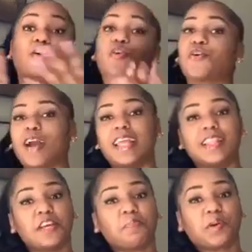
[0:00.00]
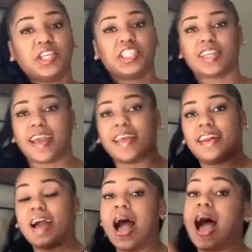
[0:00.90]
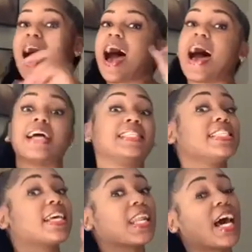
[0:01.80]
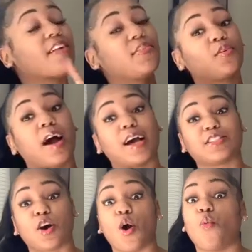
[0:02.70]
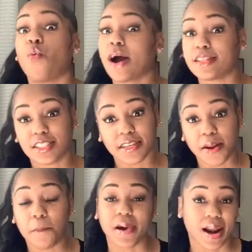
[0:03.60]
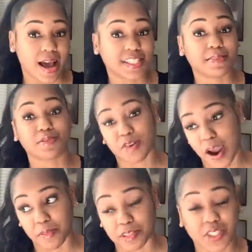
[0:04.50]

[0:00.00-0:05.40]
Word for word: greatly appreciated. I see a lot of you guys are watching but not subscribing.